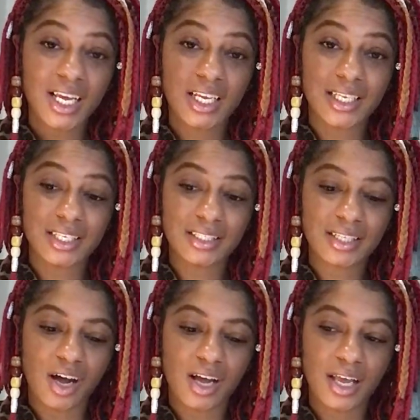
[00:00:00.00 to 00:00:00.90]

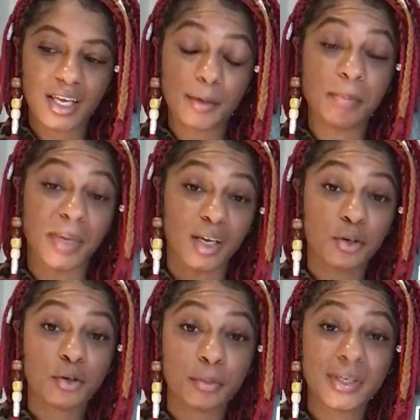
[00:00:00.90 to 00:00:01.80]
it could
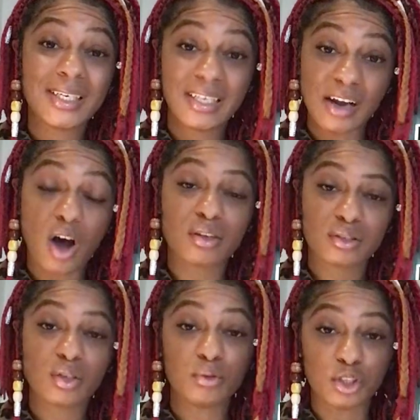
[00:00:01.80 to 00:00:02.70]
build, but it can
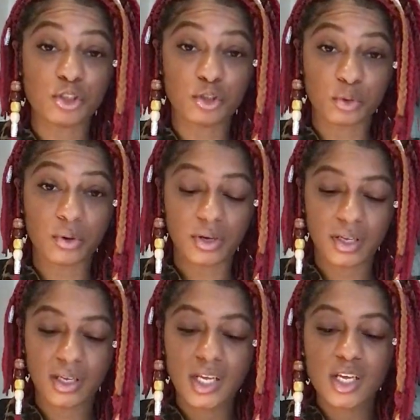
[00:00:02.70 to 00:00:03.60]
also destroy.
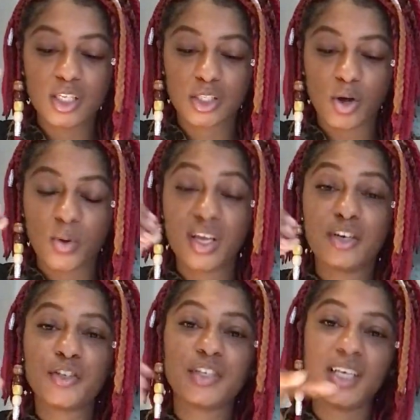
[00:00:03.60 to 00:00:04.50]
So
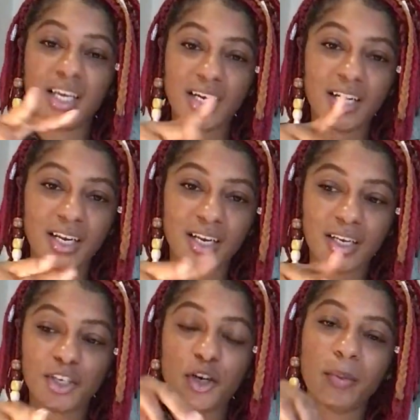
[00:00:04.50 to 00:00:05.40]
understanding
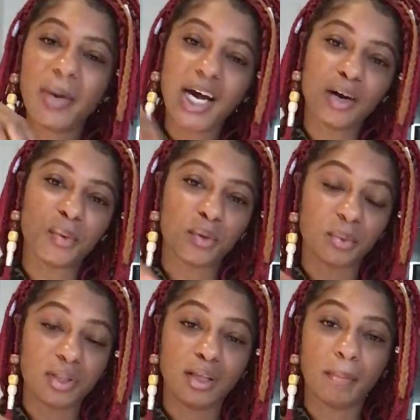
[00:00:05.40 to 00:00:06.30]
your power
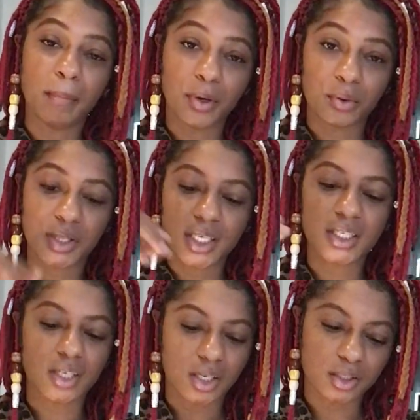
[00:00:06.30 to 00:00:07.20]
within both
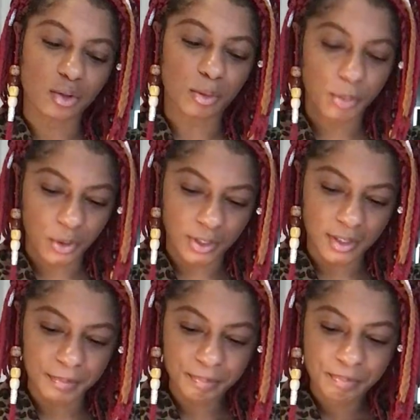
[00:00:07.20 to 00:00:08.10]
is also
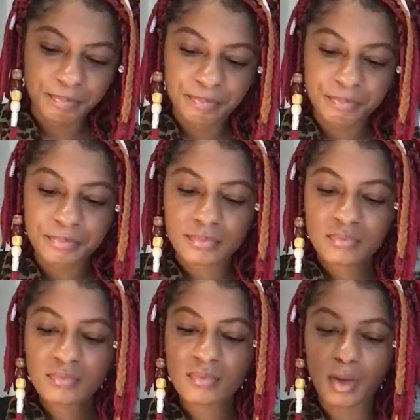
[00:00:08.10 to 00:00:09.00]
important.
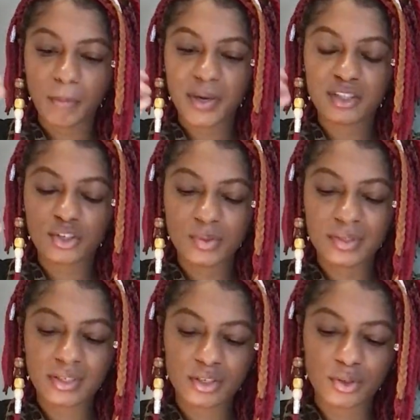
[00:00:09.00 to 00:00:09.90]
But 2
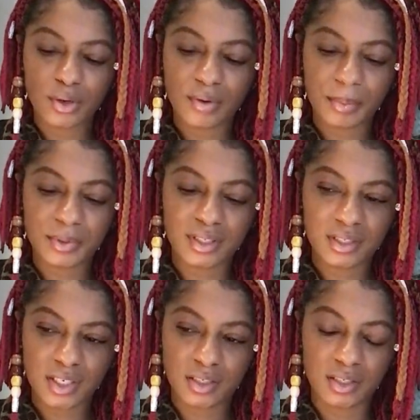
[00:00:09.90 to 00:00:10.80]
is also a
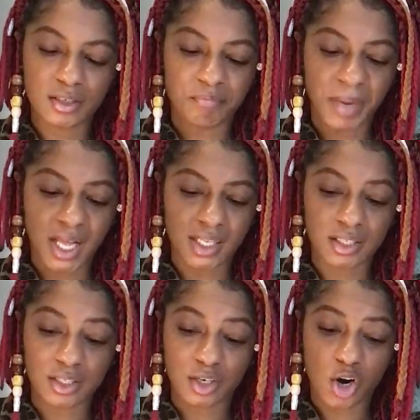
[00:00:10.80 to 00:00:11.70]
representation of
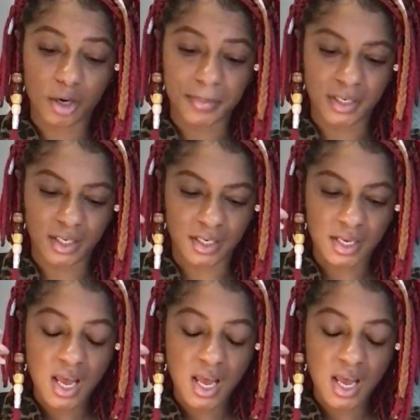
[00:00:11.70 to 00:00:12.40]
balance and harmony